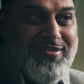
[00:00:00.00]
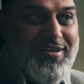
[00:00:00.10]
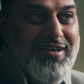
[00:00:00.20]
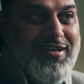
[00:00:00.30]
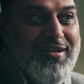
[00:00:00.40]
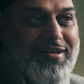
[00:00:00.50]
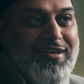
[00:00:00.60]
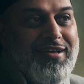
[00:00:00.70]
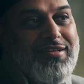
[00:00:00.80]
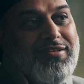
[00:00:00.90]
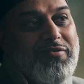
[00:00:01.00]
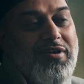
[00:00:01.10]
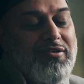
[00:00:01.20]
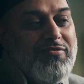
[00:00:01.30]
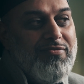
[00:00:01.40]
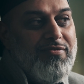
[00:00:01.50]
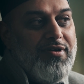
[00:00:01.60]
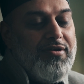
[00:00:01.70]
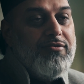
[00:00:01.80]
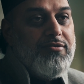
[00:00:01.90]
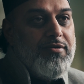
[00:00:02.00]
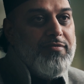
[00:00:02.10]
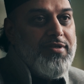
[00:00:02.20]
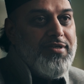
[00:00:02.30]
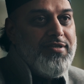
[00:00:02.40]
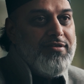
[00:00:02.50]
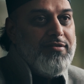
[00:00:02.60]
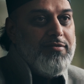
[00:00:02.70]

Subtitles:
Then we kind of caught up with each other in the